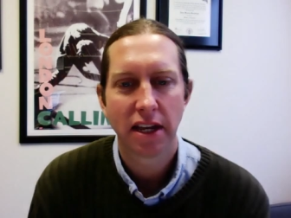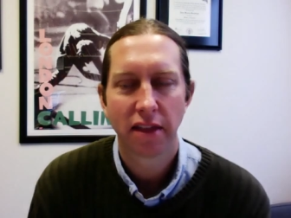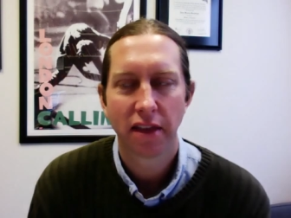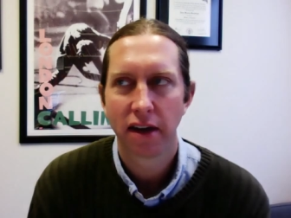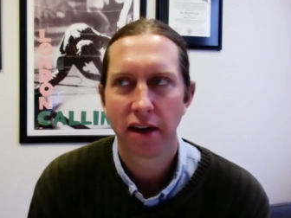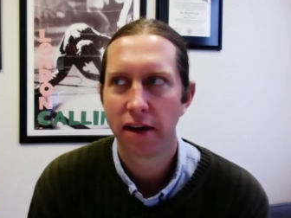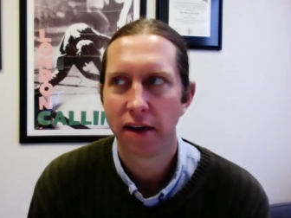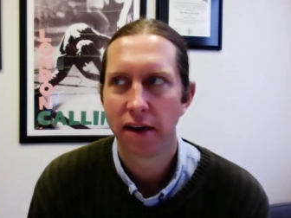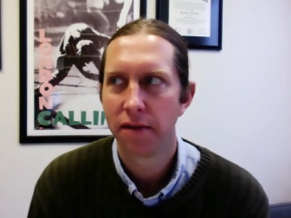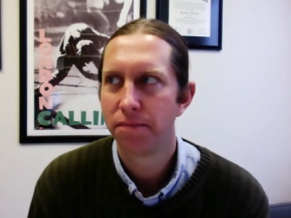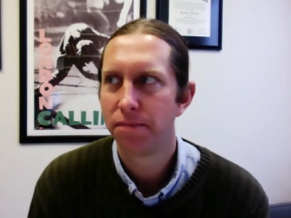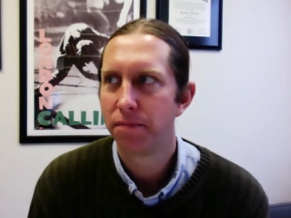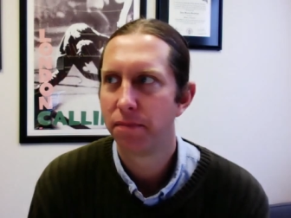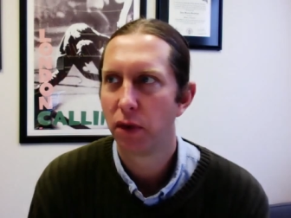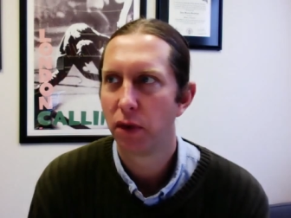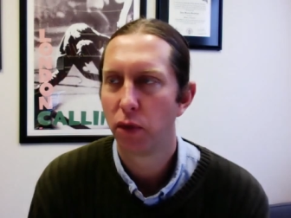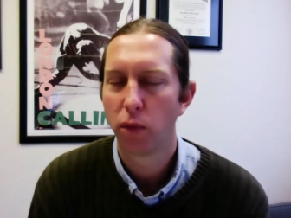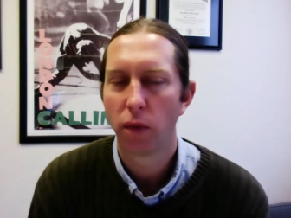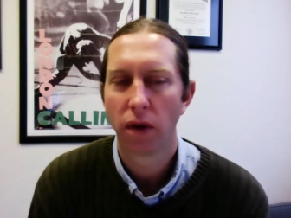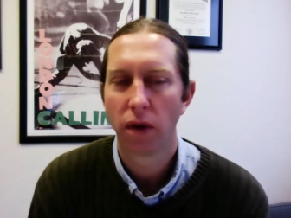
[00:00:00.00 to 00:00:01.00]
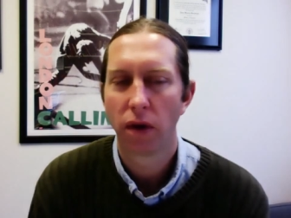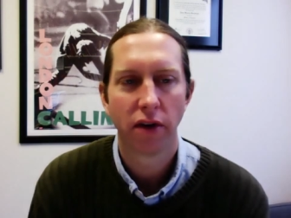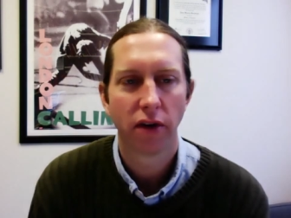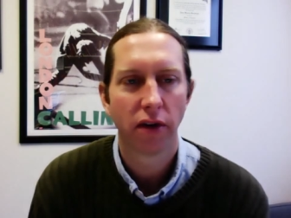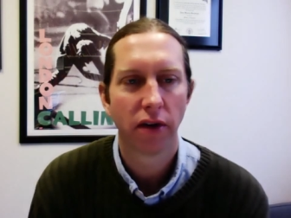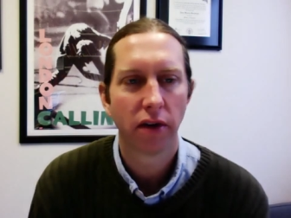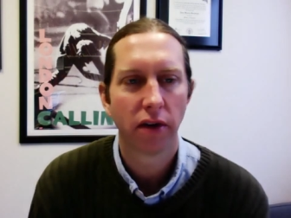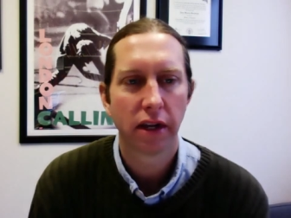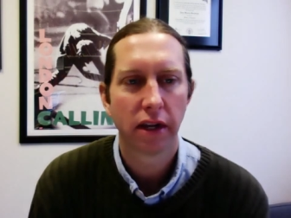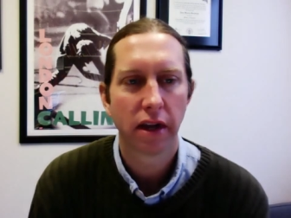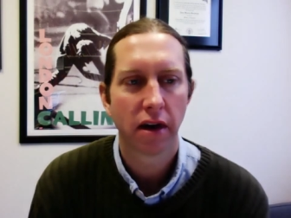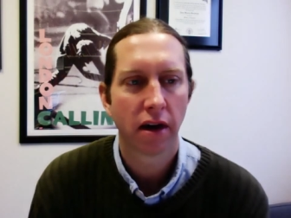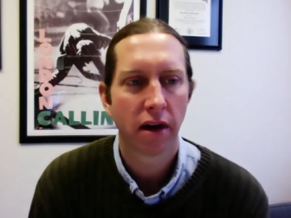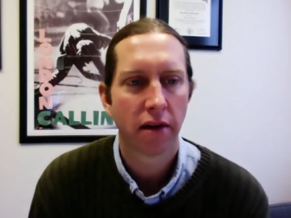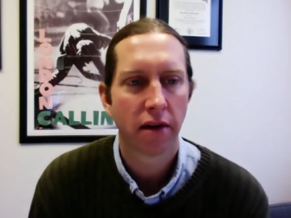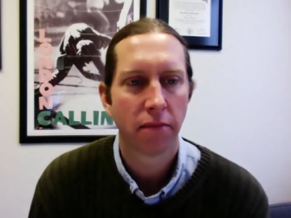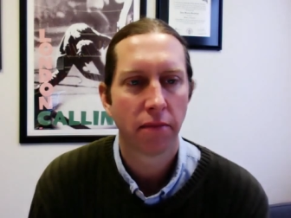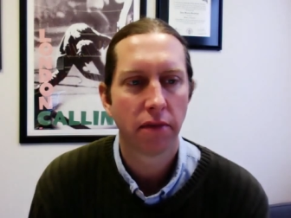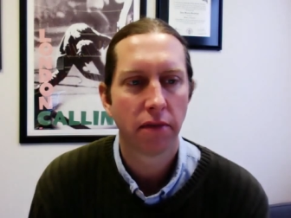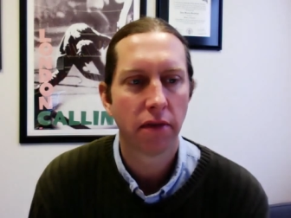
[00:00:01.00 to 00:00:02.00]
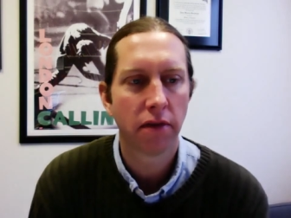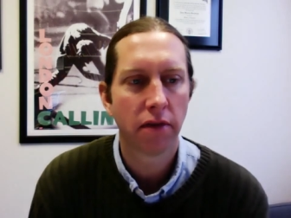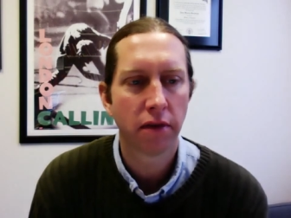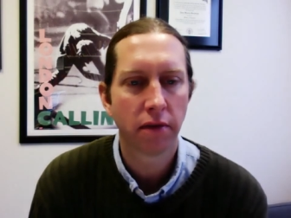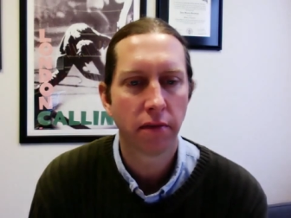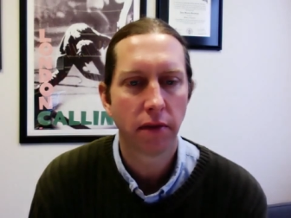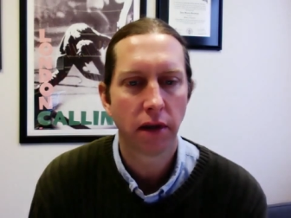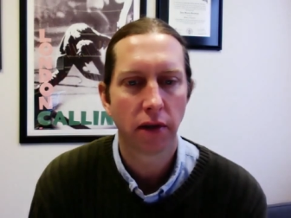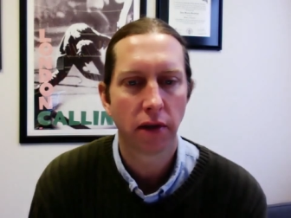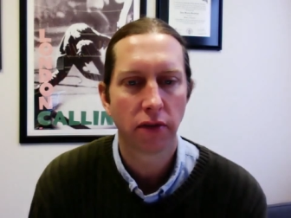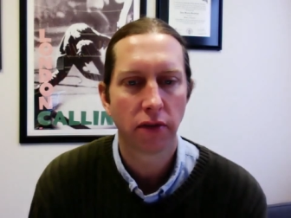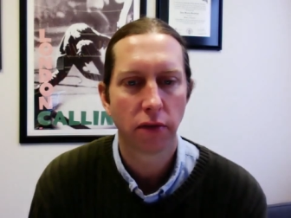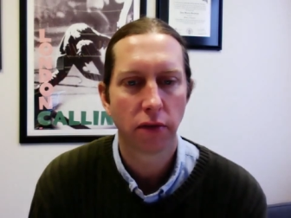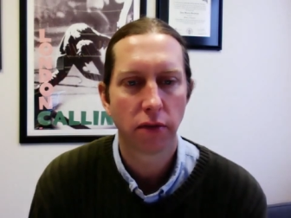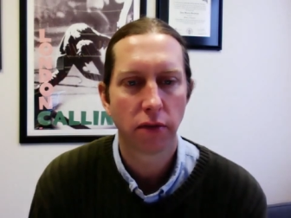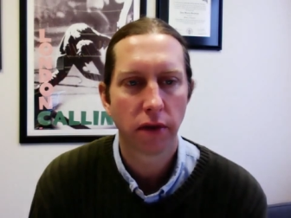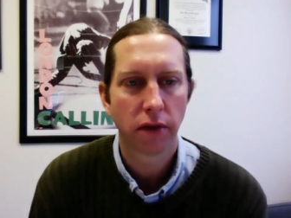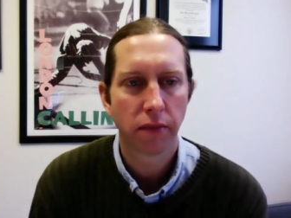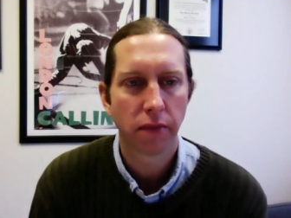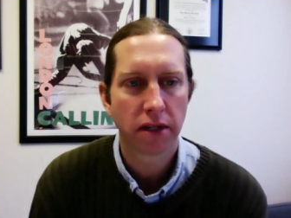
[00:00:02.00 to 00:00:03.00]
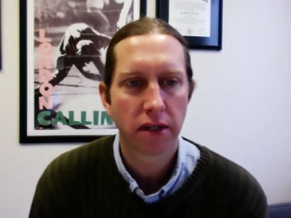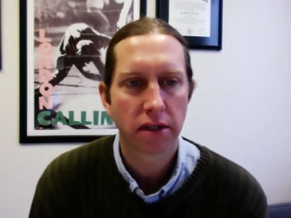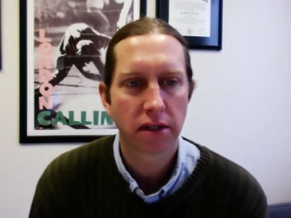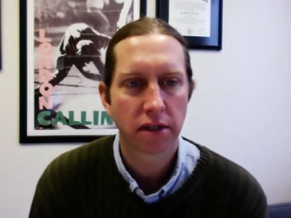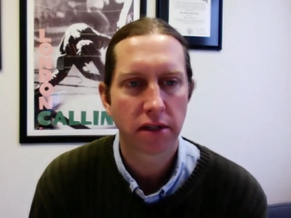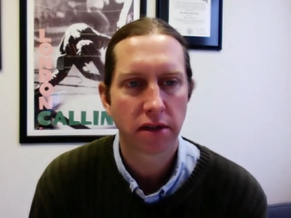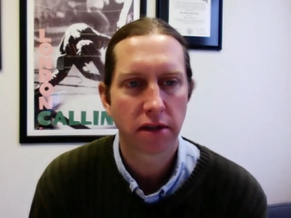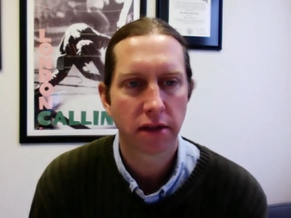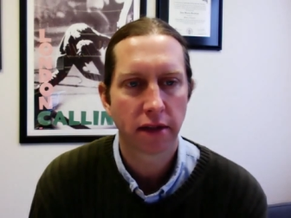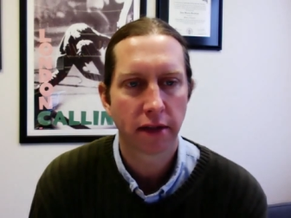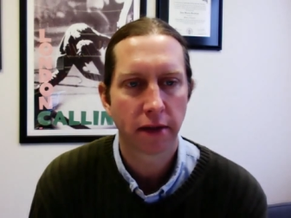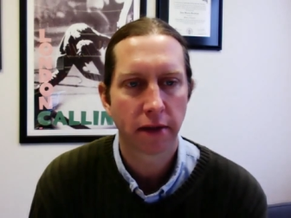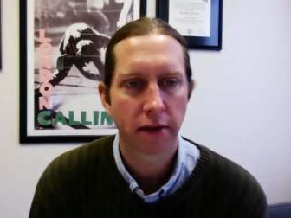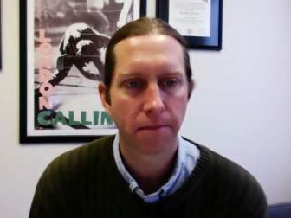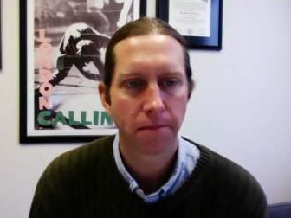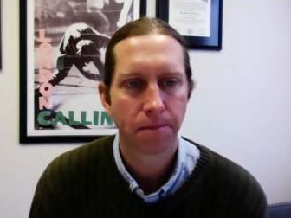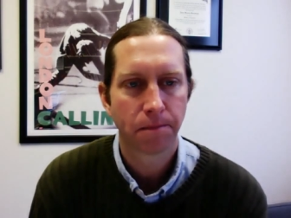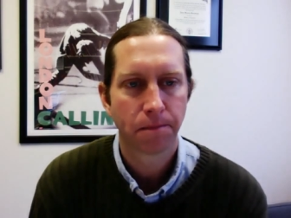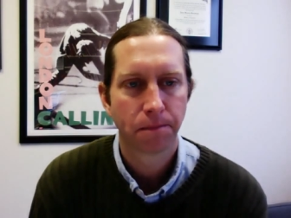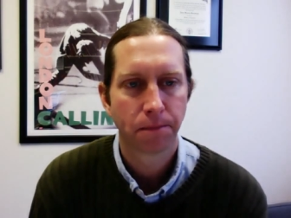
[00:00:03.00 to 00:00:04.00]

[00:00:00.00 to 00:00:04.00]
the one early on, 2 or 3 weeks into the